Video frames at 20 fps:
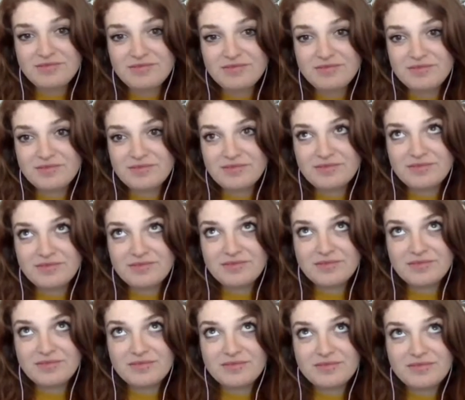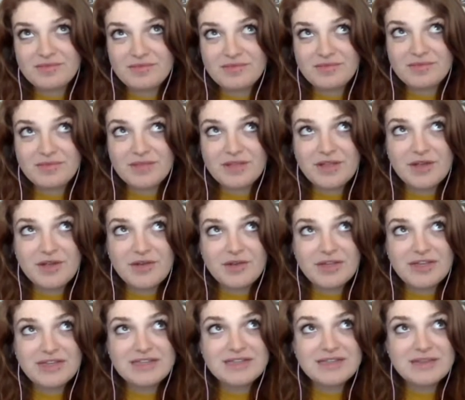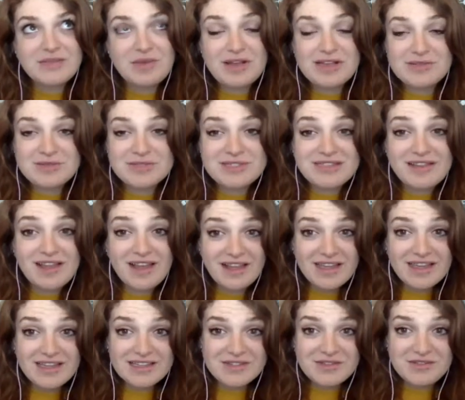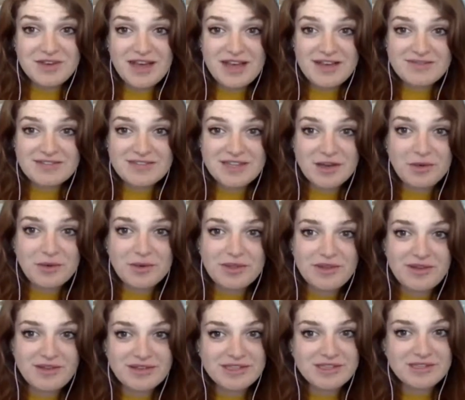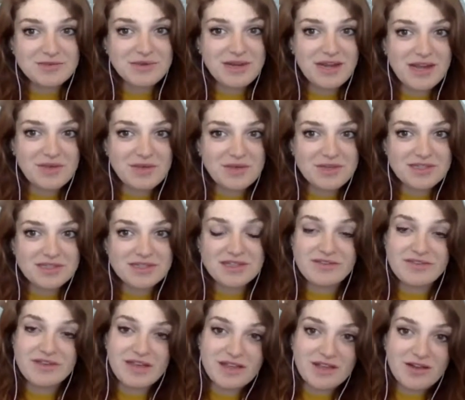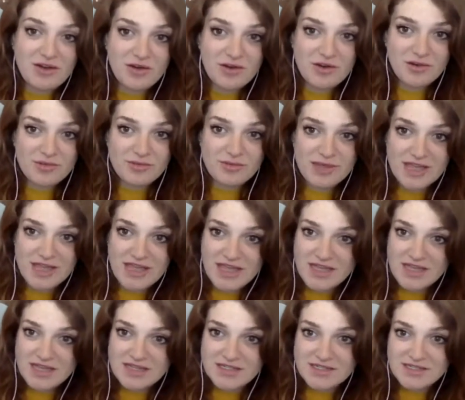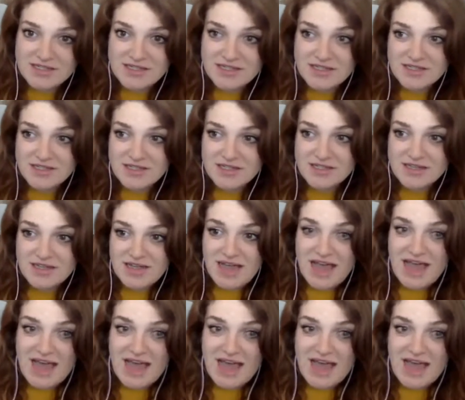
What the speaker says: I, you know, in some ways was lucky to have dealt with all this when I was living at home and